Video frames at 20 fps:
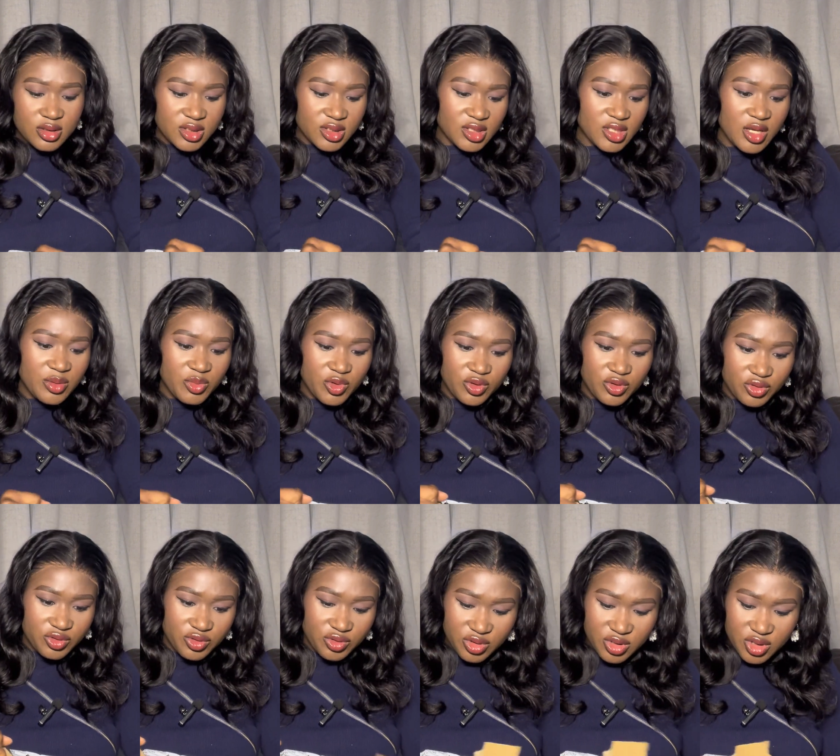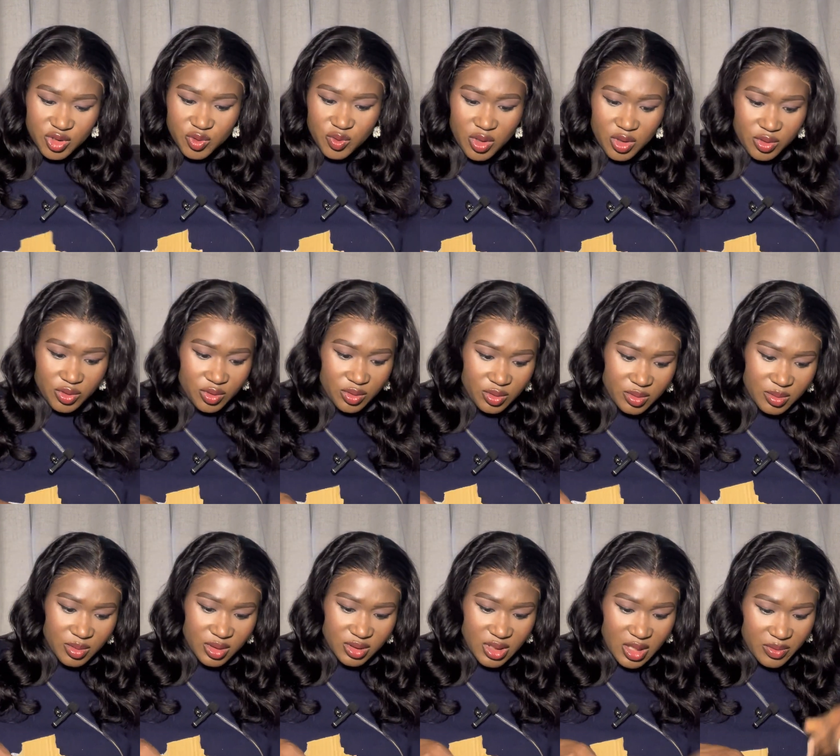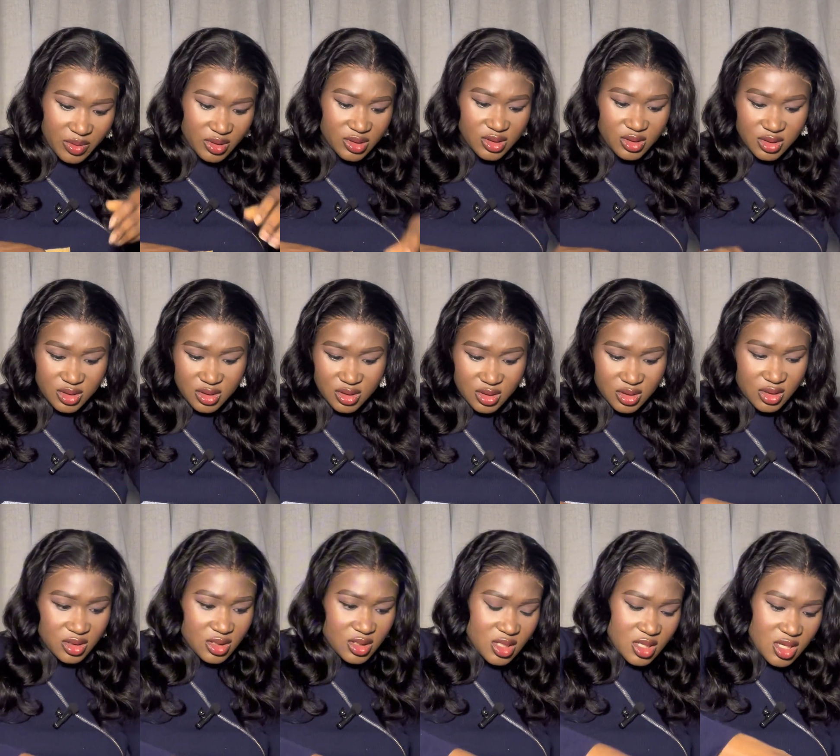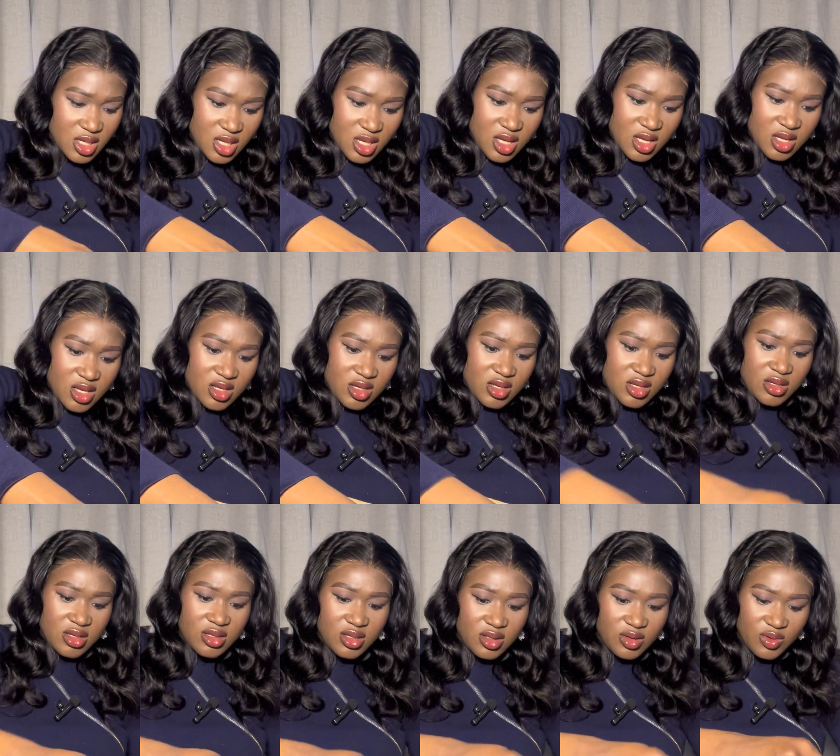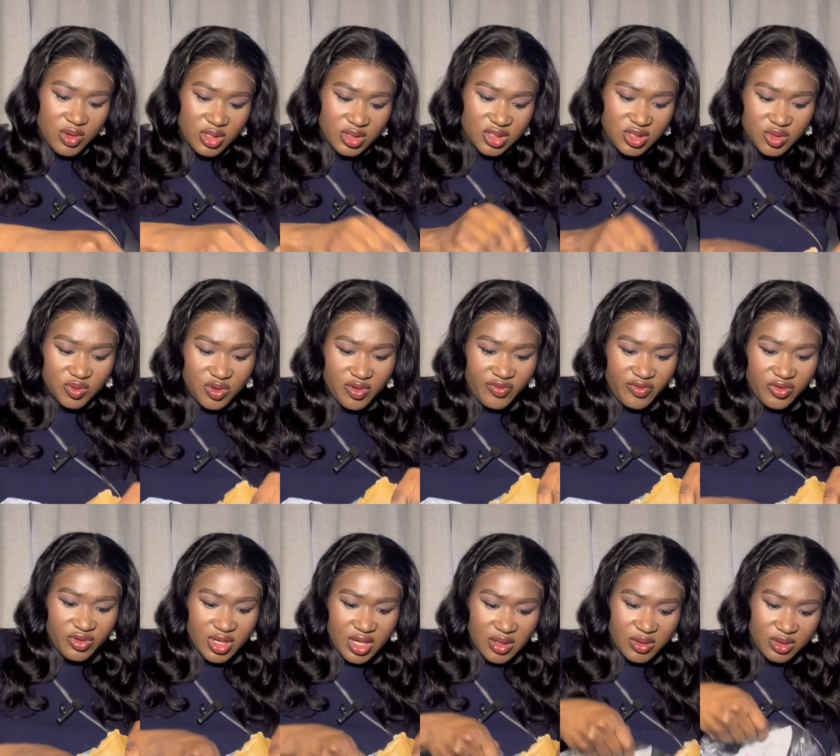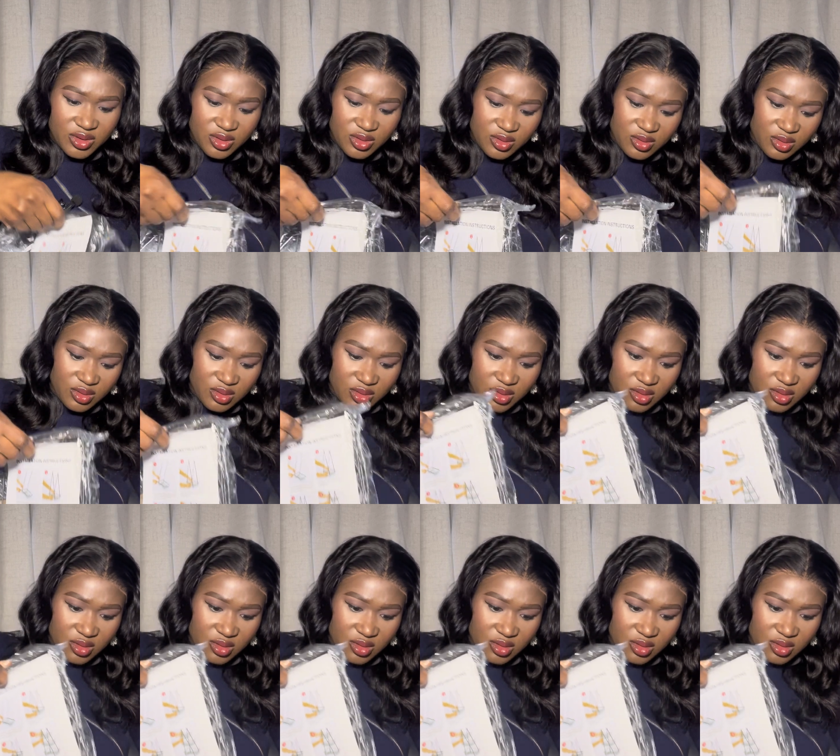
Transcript: Temu, you do this one, no? Because I wasn't. What was this one for now? I don't know.